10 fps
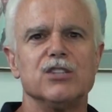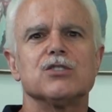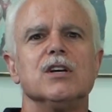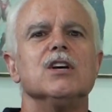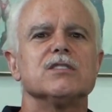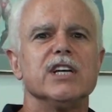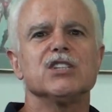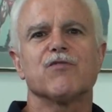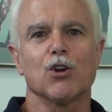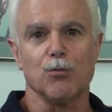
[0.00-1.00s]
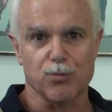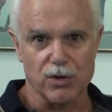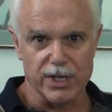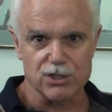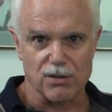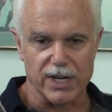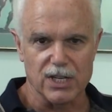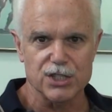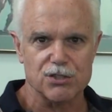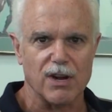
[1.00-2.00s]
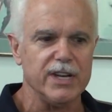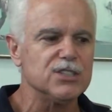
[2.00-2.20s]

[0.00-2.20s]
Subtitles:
It stands for caprylic triglyceride.